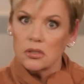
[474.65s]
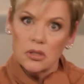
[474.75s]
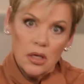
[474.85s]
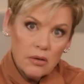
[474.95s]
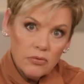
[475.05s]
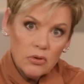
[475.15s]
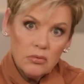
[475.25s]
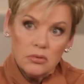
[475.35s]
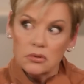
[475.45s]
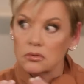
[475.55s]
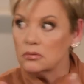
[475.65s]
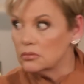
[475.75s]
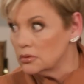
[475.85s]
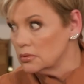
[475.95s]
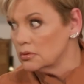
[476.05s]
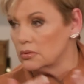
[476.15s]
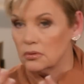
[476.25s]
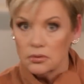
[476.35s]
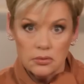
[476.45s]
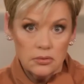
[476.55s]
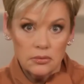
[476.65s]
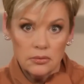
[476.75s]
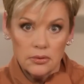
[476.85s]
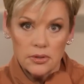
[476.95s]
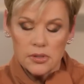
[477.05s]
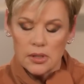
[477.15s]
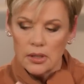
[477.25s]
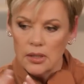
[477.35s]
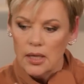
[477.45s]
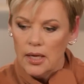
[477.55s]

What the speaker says: devil? You see.